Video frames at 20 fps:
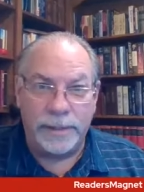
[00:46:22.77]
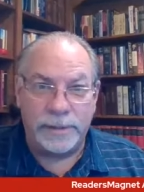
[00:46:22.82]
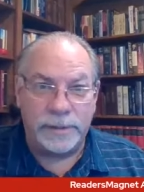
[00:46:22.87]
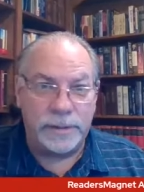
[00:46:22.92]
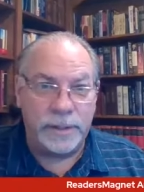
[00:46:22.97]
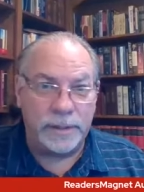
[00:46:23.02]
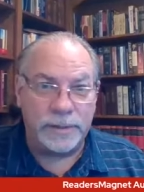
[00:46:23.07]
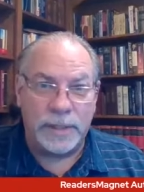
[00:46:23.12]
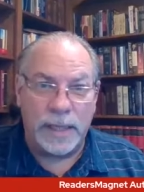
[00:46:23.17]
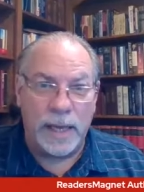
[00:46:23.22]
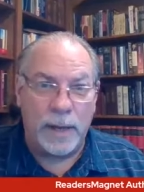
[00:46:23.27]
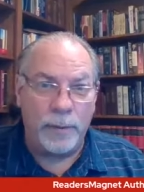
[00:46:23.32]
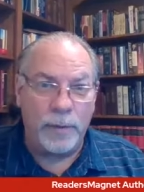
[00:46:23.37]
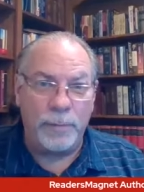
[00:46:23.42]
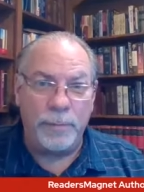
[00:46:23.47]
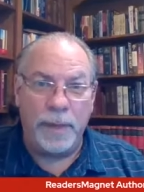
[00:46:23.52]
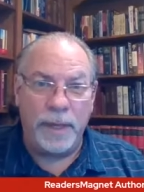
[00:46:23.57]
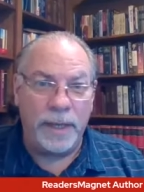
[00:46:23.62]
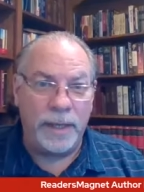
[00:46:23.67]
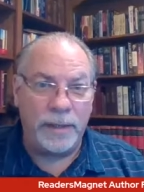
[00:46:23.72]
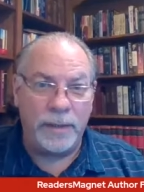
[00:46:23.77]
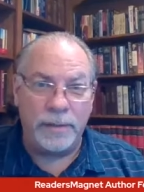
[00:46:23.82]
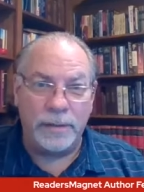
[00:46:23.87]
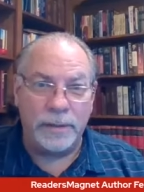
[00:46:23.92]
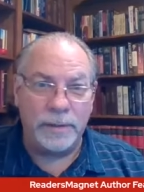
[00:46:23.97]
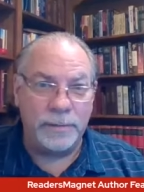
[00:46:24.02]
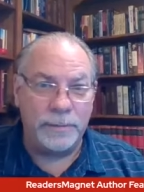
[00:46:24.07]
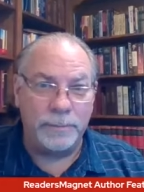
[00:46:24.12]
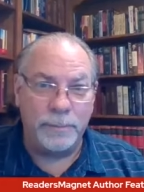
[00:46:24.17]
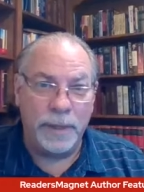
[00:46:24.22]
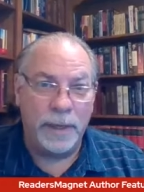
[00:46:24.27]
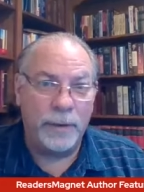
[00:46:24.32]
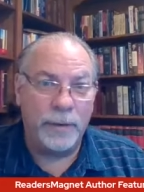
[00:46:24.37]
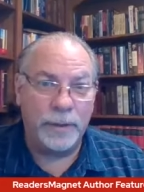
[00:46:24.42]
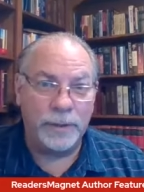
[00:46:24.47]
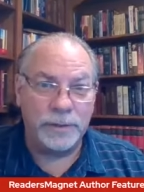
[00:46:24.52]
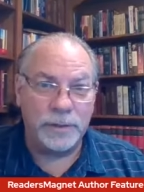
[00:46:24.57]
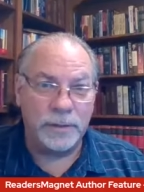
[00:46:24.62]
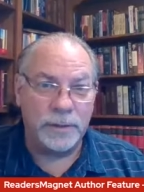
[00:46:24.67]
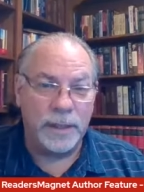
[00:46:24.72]
It's just how he made
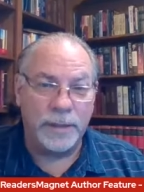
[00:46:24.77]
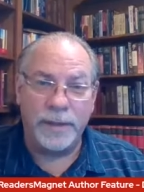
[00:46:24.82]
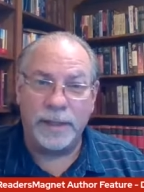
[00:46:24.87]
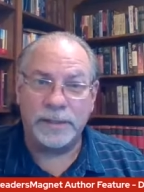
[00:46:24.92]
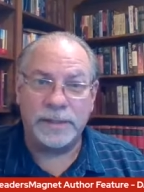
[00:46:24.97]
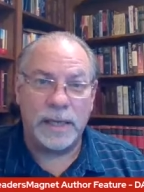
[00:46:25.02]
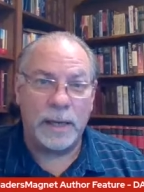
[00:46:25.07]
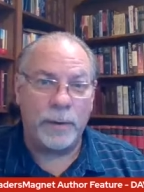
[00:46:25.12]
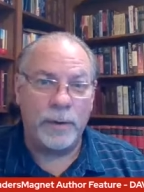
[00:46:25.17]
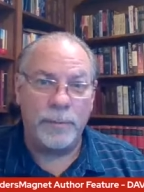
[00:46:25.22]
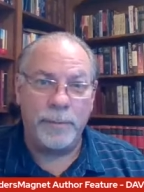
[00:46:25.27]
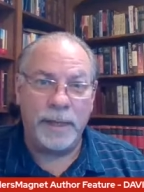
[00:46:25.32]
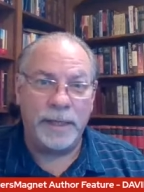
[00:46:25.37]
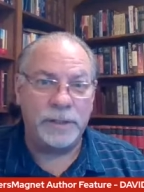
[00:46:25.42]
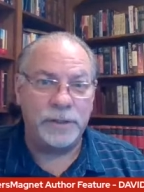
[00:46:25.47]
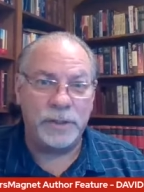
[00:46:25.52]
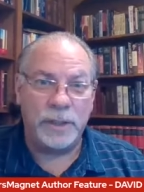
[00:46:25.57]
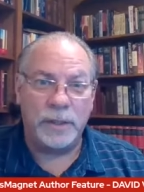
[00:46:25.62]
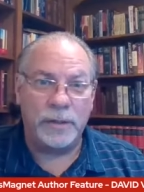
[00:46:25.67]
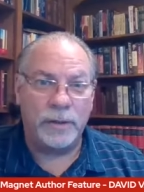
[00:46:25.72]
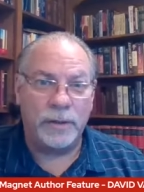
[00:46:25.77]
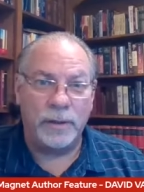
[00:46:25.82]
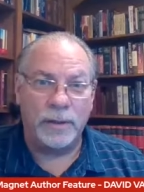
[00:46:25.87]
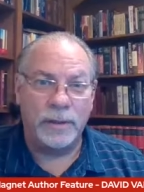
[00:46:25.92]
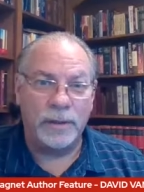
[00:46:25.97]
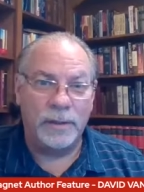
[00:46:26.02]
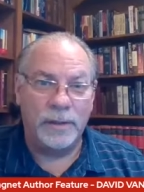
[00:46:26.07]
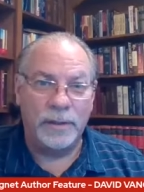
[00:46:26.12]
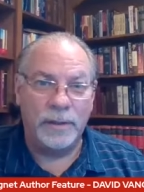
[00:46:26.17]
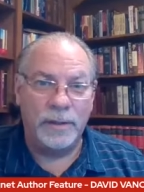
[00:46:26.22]
marriage, and that's how he made gender.